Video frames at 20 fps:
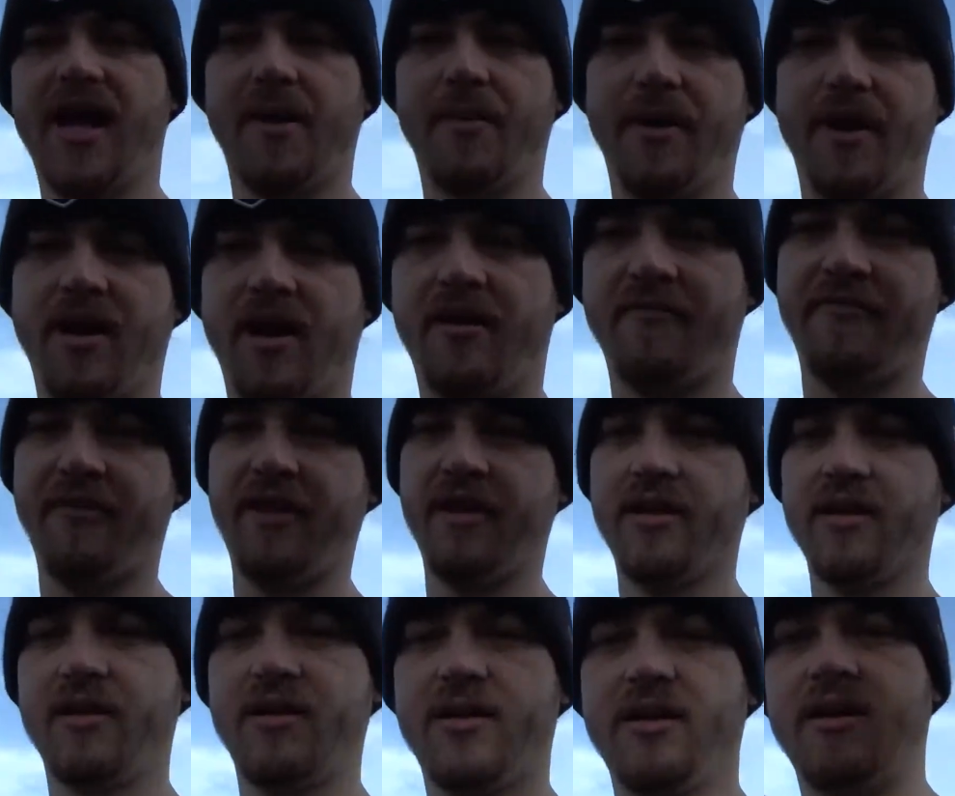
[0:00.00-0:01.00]
got my coffee,
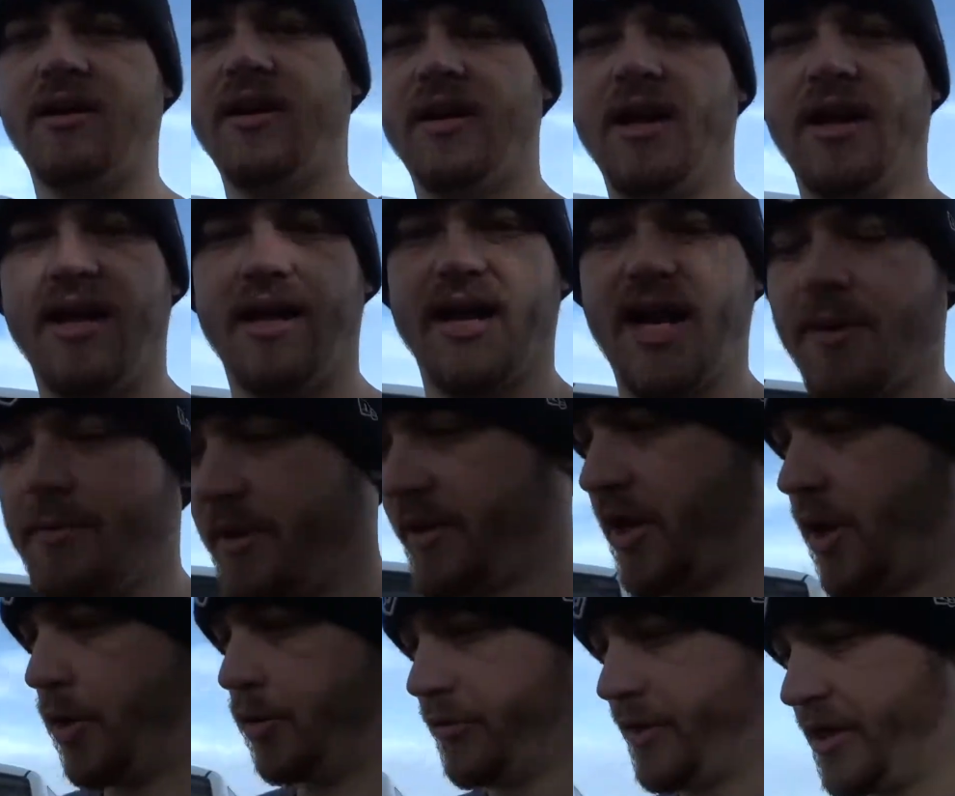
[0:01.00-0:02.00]
I got my
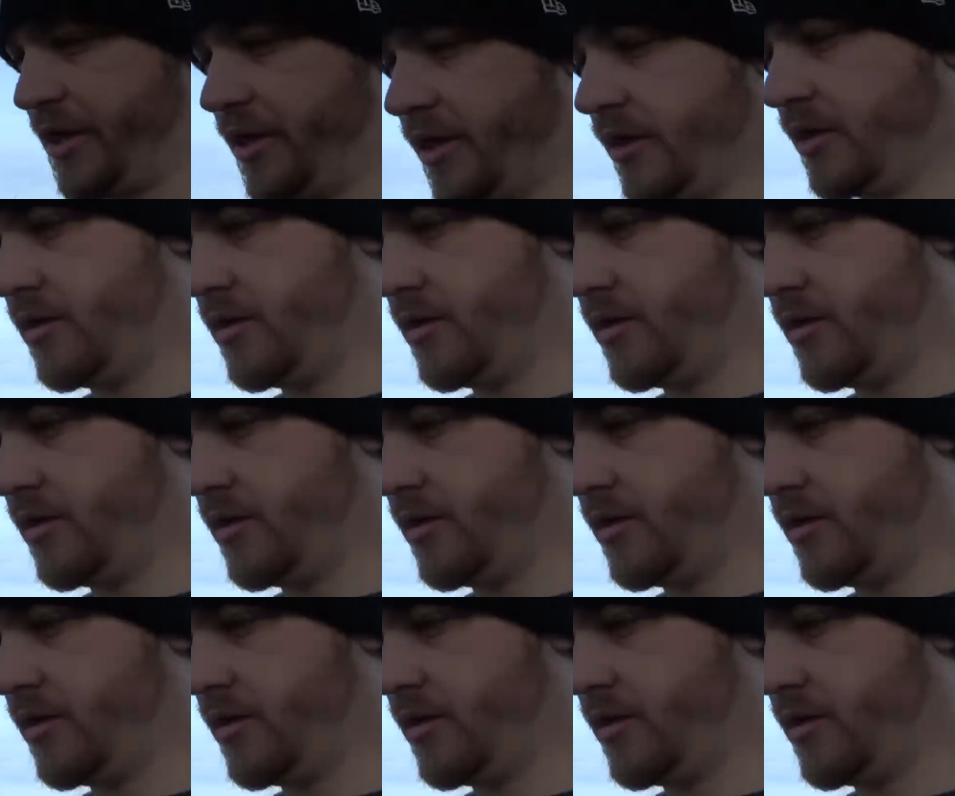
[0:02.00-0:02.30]
code reader.